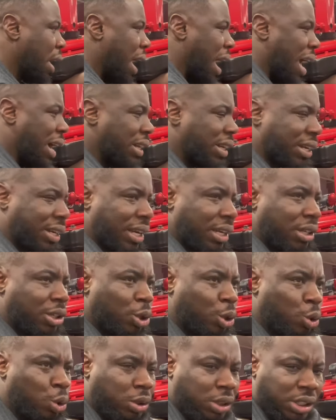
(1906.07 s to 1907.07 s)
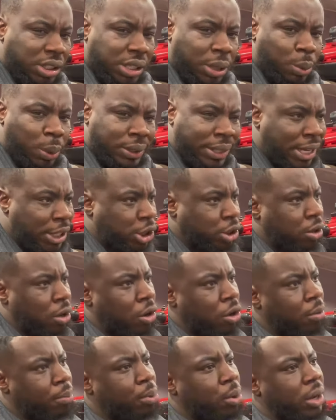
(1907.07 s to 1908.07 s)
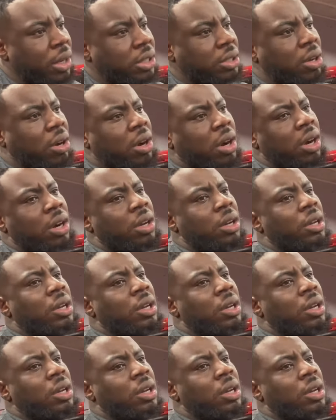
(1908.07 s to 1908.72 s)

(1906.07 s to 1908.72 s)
I look at dudes and see what their strong points are.